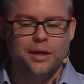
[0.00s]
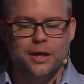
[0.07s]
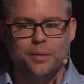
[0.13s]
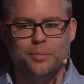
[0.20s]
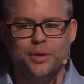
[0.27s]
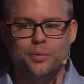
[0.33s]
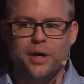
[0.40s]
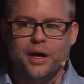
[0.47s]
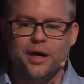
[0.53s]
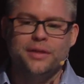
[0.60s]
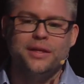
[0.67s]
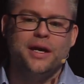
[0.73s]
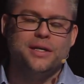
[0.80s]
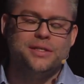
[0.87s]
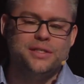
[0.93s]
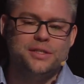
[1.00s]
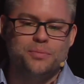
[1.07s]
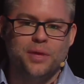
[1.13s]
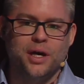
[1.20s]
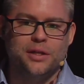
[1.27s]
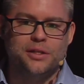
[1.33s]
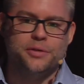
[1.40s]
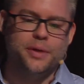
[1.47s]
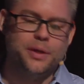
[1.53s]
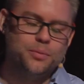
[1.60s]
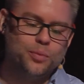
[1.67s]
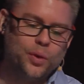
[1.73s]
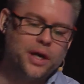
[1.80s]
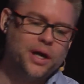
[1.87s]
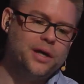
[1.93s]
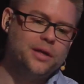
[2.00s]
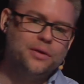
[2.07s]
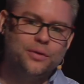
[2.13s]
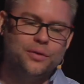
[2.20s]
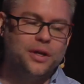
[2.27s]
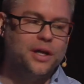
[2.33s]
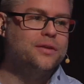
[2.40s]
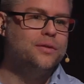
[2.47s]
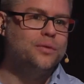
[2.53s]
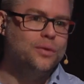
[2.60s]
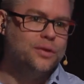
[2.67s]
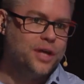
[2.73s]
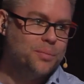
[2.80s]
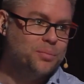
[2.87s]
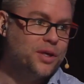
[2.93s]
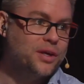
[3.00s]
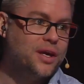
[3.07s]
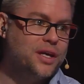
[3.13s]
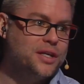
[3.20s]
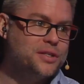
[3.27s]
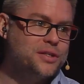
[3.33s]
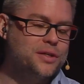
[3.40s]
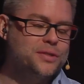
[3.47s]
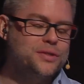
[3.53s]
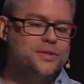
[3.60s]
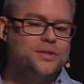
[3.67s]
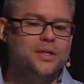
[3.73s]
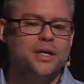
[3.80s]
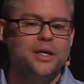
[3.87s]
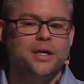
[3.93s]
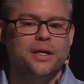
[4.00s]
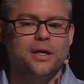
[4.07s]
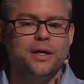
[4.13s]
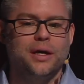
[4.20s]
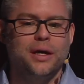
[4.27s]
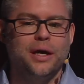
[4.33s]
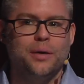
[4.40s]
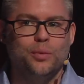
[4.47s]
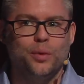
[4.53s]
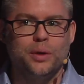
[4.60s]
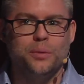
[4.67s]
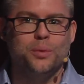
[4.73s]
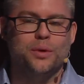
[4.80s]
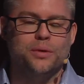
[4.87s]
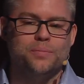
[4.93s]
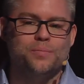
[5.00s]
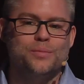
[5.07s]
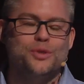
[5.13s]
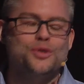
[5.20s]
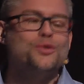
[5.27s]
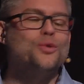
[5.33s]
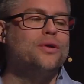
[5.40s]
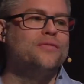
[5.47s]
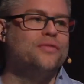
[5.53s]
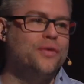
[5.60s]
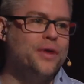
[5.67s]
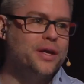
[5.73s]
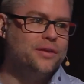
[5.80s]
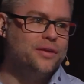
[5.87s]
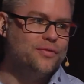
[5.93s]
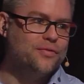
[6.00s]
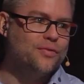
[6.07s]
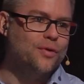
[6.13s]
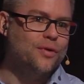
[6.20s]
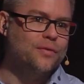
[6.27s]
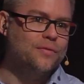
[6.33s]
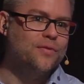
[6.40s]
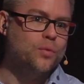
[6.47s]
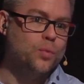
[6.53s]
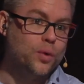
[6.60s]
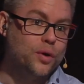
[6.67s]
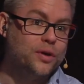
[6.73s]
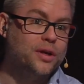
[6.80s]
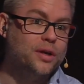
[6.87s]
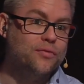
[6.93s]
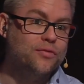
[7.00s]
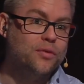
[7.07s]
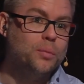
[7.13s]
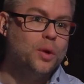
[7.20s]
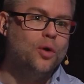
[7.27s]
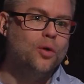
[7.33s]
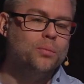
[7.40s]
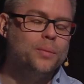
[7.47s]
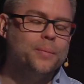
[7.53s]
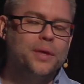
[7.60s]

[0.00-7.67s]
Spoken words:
I mean, we had the access management, we had connected all the applications, and we were sort of ready for working from home.